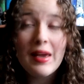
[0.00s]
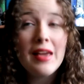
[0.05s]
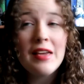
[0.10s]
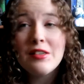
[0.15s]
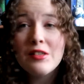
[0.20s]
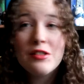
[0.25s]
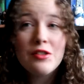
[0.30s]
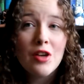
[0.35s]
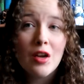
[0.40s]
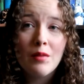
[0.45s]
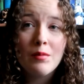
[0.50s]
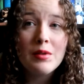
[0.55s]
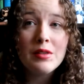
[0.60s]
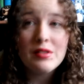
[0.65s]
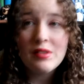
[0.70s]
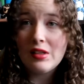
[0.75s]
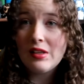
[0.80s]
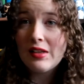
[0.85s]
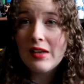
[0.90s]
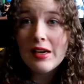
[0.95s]
Angie
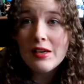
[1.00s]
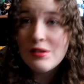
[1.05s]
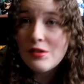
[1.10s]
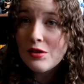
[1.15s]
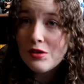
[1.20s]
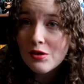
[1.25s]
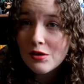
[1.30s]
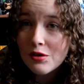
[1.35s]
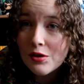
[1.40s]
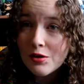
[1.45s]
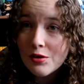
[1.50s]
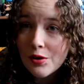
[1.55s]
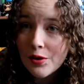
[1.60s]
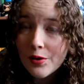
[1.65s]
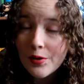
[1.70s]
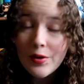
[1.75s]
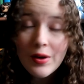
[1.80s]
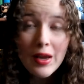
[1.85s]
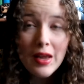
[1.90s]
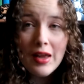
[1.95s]
Thomas, in case you do not
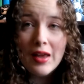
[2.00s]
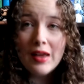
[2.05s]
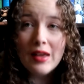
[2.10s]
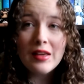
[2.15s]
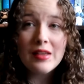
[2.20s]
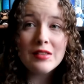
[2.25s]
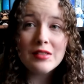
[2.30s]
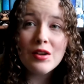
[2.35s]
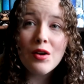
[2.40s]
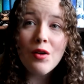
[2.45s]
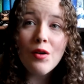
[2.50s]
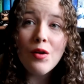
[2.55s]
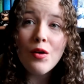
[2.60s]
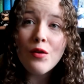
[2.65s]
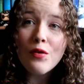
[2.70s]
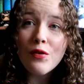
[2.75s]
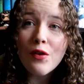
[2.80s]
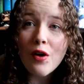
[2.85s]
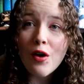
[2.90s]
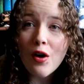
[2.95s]
know, is the
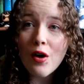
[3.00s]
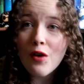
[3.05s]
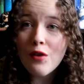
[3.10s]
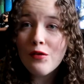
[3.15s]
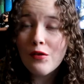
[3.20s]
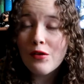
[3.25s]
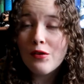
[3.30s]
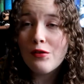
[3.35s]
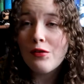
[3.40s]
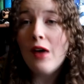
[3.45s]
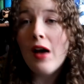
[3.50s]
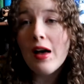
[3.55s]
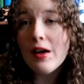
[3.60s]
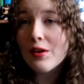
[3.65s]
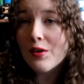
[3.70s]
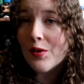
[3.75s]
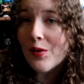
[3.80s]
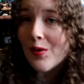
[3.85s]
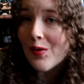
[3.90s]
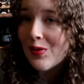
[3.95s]
author of
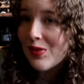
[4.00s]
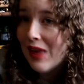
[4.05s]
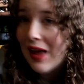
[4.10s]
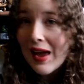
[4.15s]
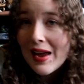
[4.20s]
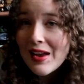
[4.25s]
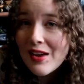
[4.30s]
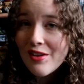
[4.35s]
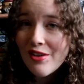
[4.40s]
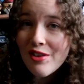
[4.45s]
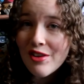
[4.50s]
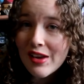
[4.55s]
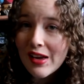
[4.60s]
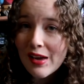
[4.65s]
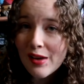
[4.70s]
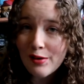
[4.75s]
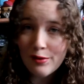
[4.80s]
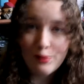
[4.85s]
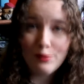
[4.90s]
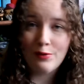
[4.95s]
Thug, The Hate You
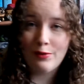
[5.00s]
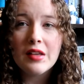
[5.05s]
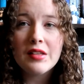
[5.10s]
Give.